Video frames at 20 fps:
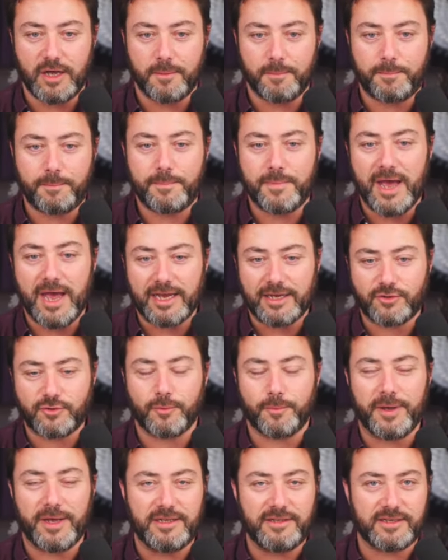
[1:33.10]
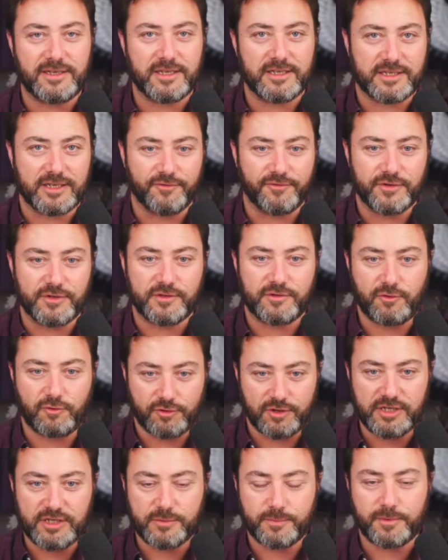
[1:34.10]
actual painting itself is
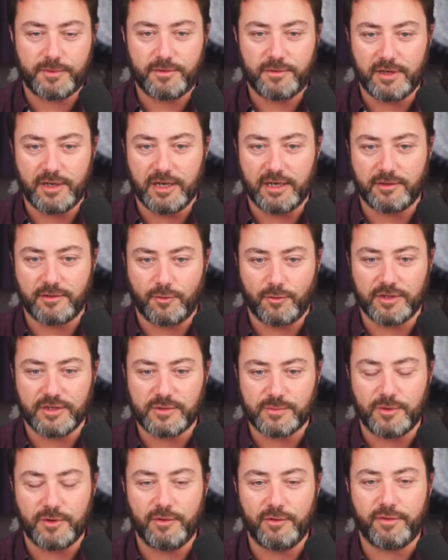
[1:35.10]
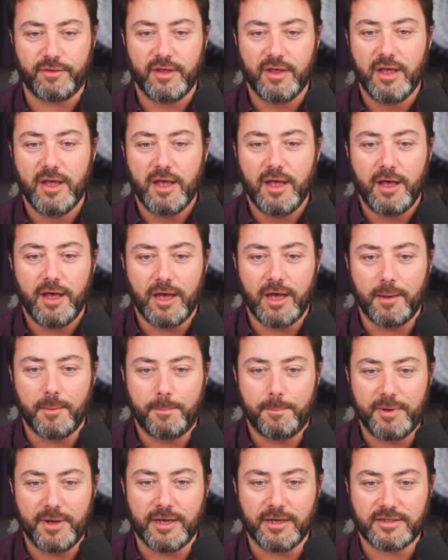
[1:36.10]
crisp and quite smooth.
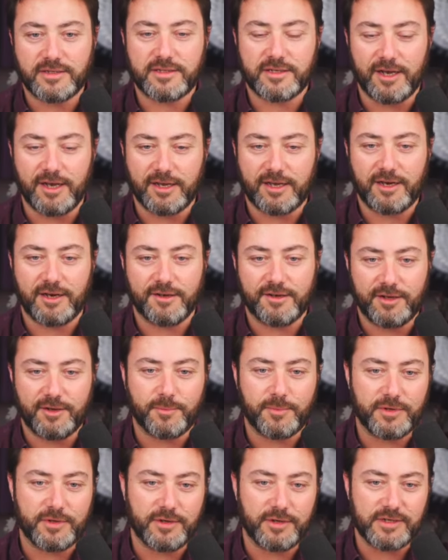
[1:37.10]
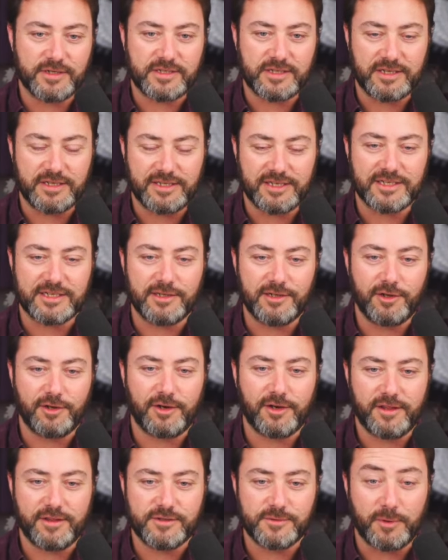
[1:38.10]
But I can't help but notice it doesn't look
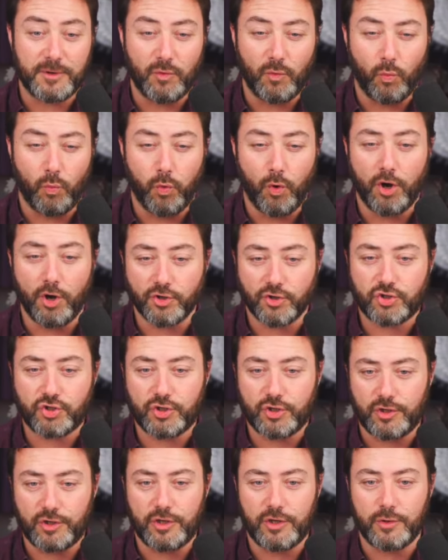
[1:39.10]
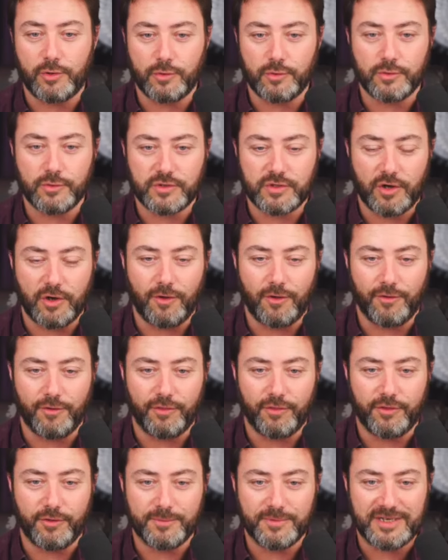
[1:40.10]
like there's been a wash used
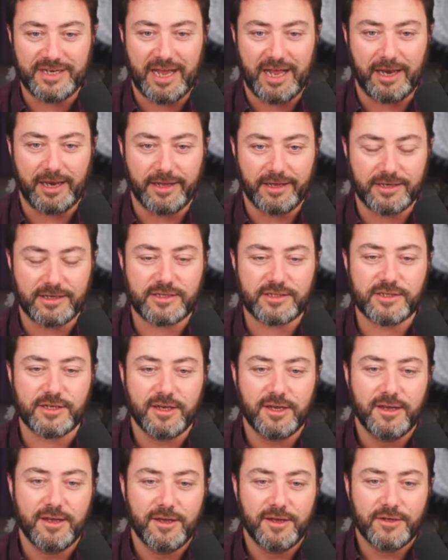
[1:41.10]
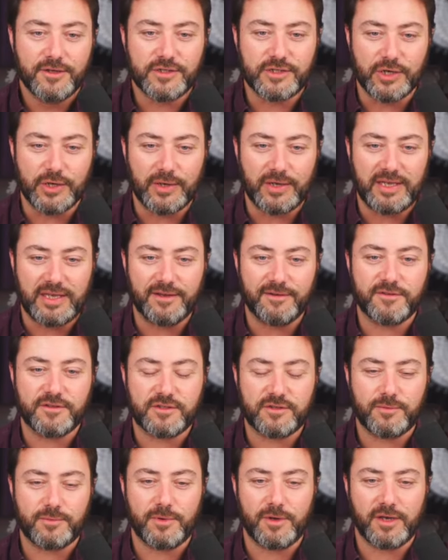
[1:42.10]
on the metallics. So it gives
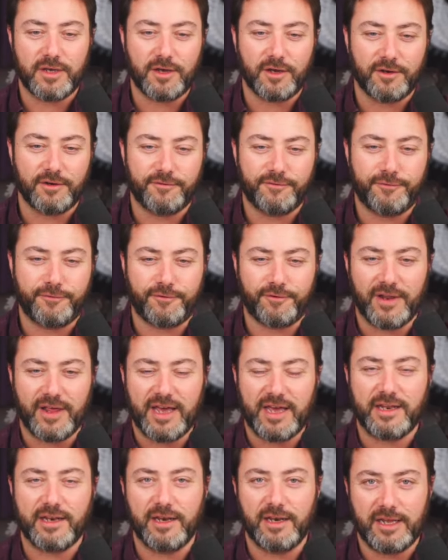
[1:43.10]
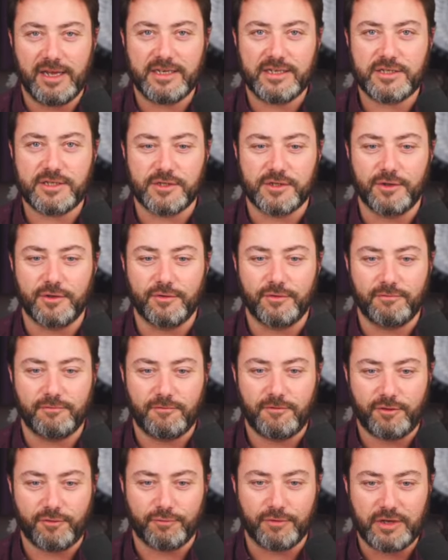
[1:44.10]
them a kind of flat, less than
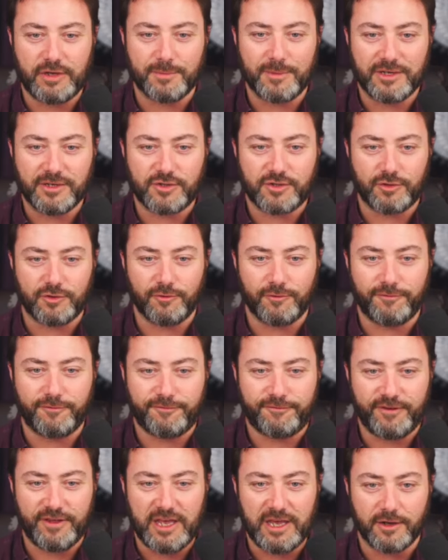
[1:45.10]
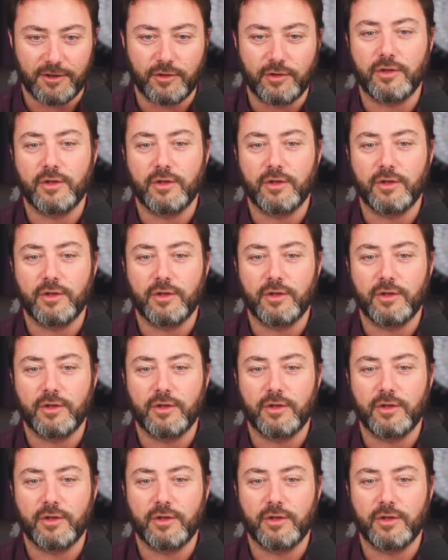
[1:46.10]
three-dimensional feel.